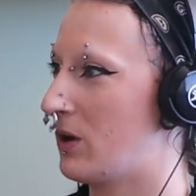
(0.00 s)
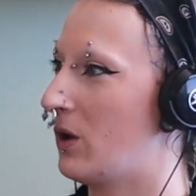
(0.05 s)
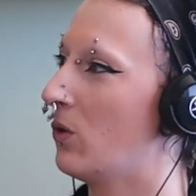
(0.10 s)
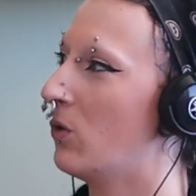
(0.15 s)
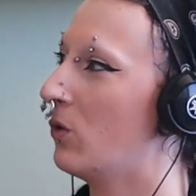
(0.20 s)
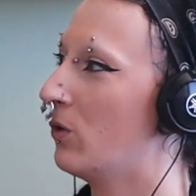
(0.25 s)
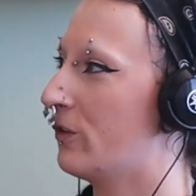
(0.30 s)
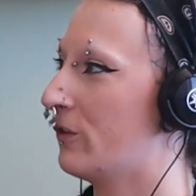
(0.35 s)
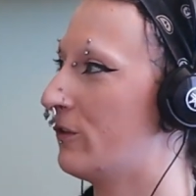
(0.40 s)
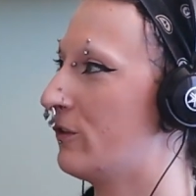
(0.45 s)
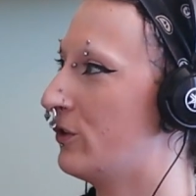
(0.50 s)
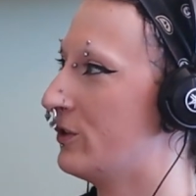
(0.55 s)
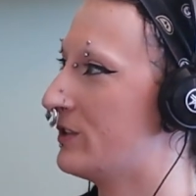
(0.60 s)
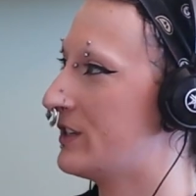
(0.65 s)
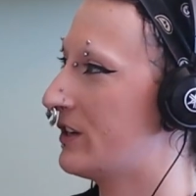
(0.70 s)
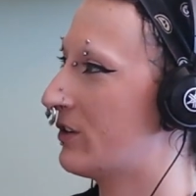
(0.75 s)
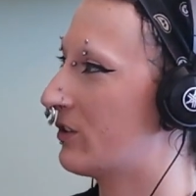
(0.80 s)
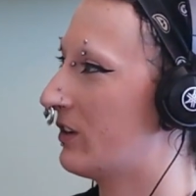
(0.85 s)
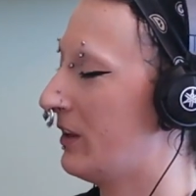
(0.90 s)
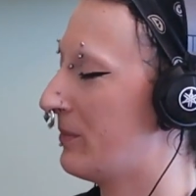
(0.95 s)
Well, all the
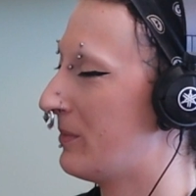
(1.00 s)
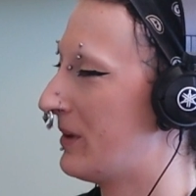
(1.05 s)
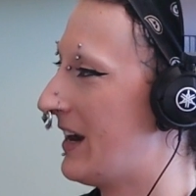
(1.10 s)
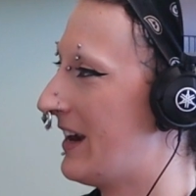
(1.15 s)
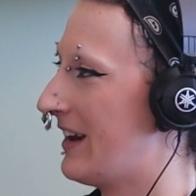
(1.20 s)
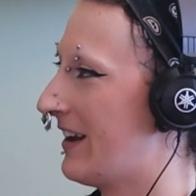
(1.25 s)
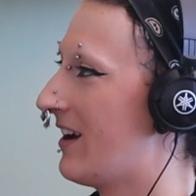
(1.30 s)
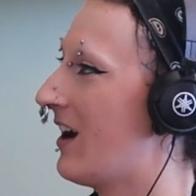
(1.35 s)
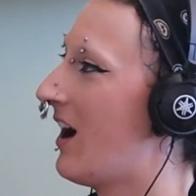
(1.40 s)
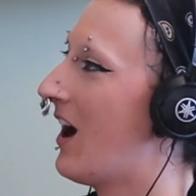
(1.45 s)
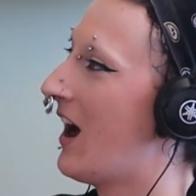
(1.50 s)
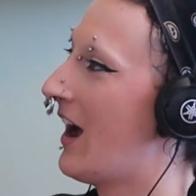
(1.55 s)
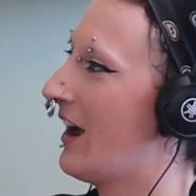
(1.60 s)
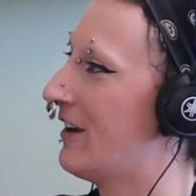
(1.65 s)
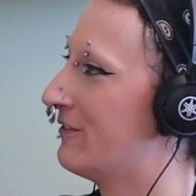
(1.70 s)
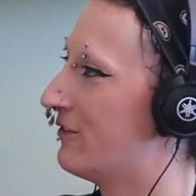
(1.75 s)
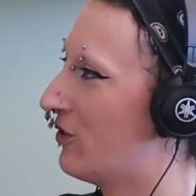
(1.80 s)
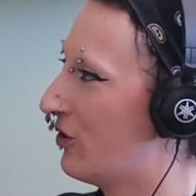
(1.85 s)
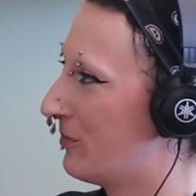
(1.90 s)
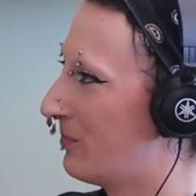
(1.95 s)
foods that you're eliminating are
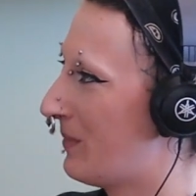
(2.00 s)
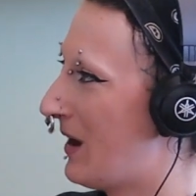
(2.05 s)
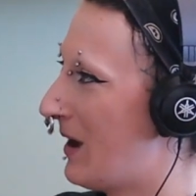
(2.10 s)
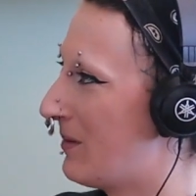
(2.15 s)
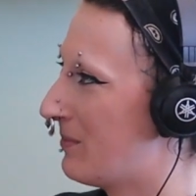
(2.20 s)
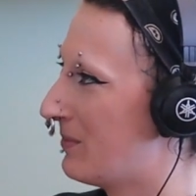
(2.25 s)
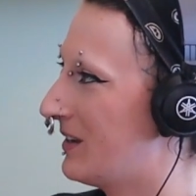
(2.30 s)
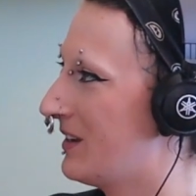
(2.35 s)
high FODMAP.